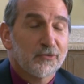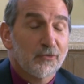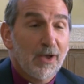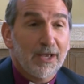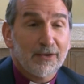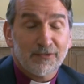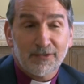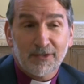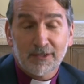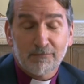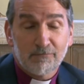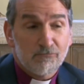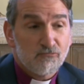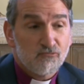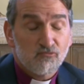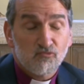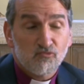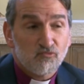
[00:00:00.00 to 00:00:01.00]
So I said,
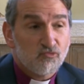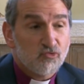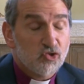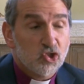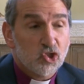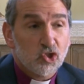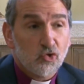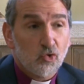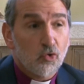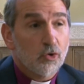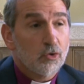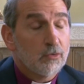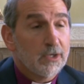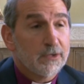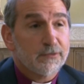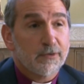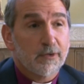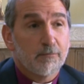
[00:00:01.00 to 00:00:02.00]
restore
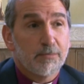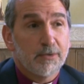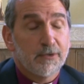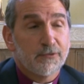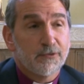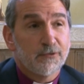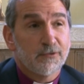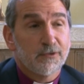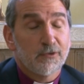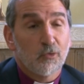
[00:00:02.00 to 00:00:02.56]
to us our pensions.